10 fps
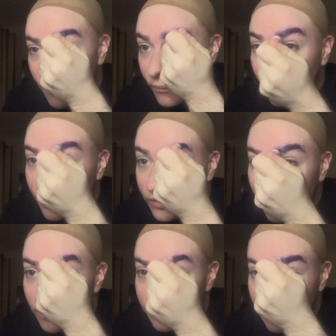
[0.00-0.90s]
with
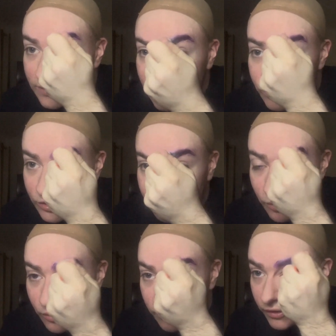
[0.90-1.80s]
things such as brow
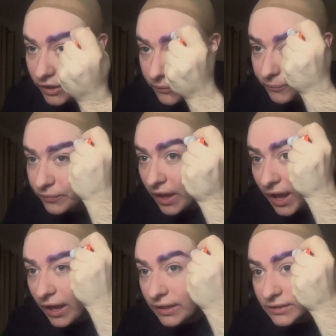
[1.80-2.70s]
cover,
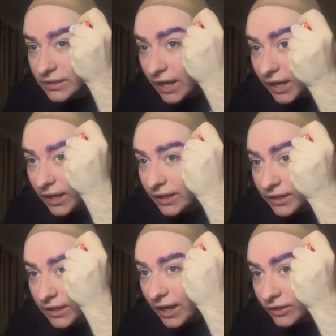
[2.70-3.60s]
and I
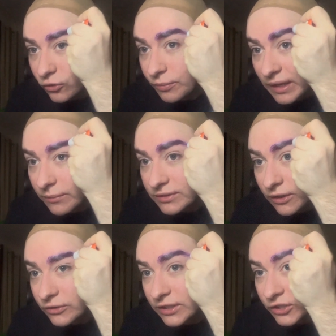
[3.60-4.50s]
had no makeup
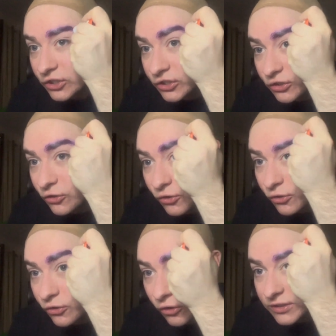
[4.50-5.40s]
skills and I just could
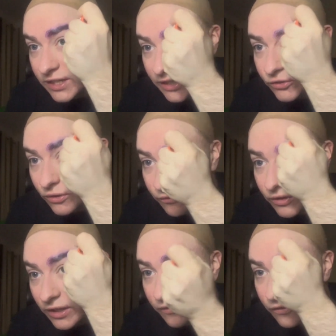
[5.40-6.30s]
not take to it for the
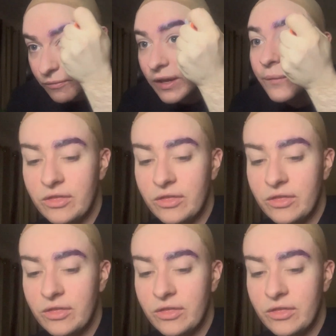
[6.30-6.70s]
life of me.